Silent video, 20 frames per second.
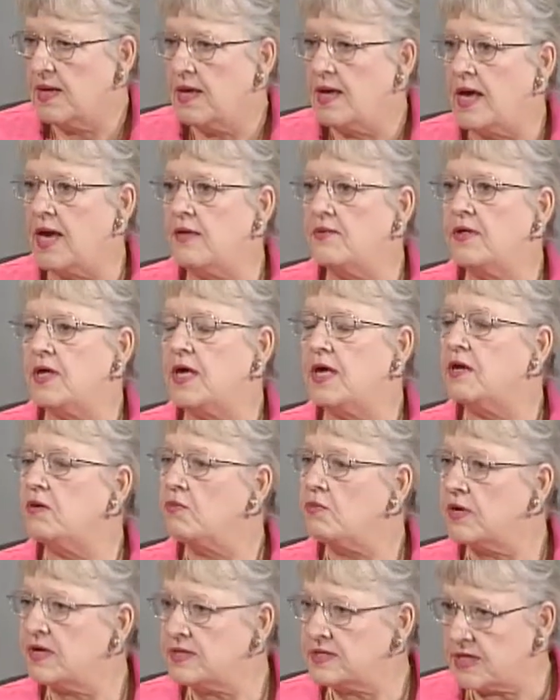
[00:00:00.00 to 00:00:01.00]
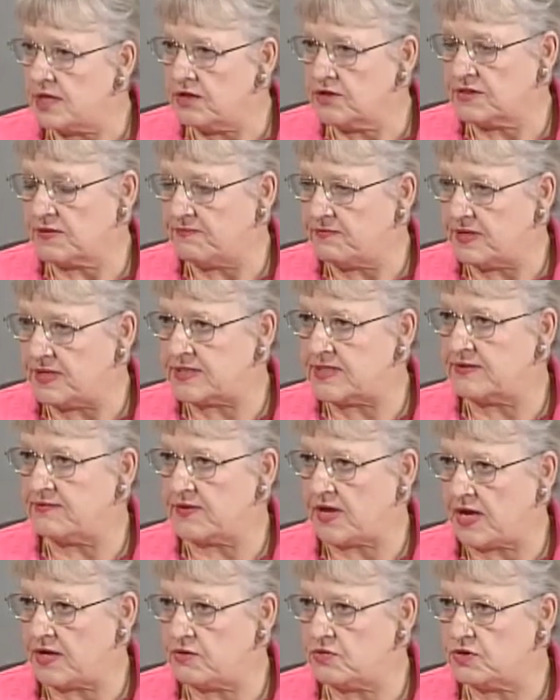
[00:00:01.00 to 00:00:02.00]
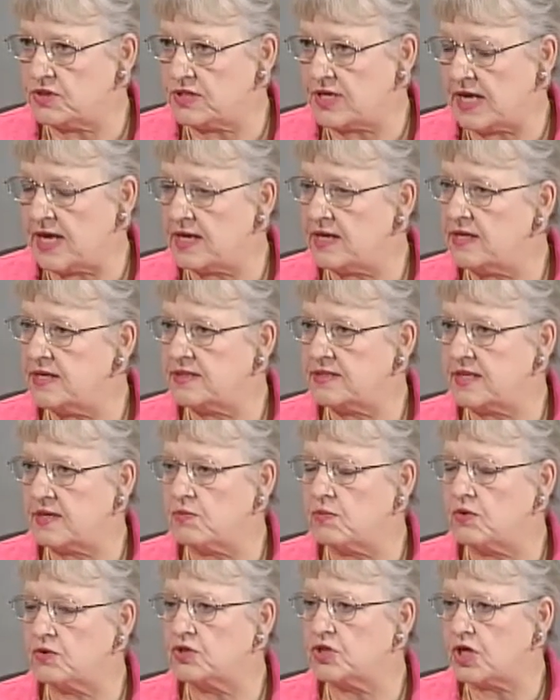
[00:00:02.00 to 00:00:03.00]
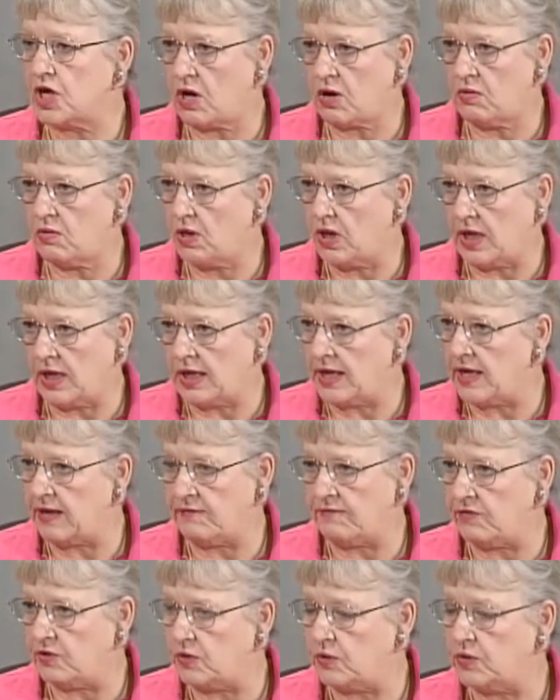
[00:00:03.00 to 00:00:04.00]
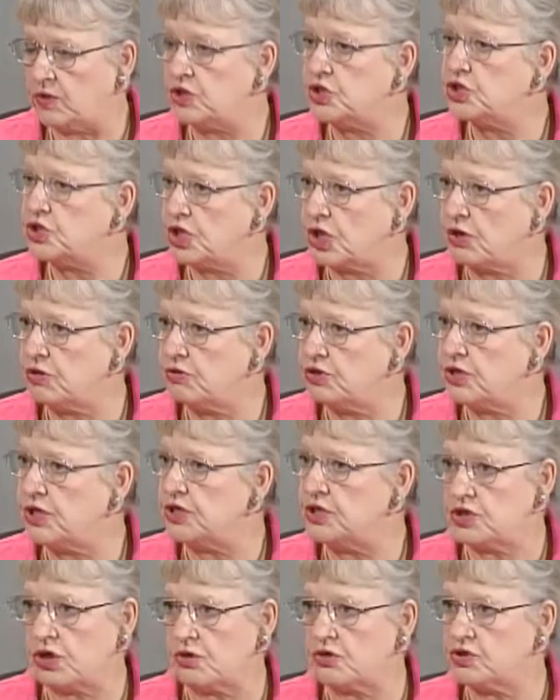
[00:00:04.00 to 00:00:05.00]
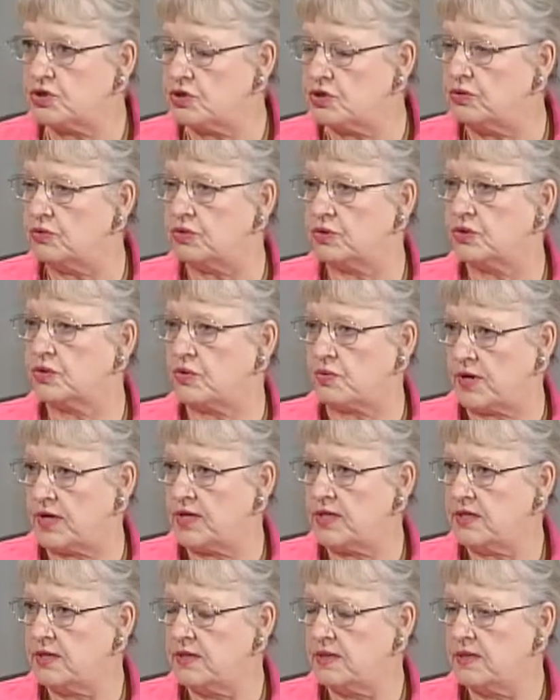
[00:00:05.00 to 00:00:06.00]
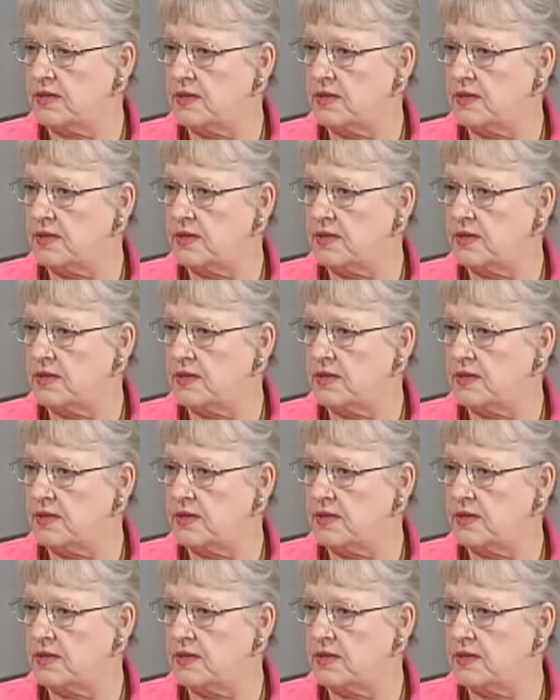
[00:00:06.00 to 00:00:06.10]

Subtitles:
And the end results of this, as I understand, is it will totally influence church and church schools, correct?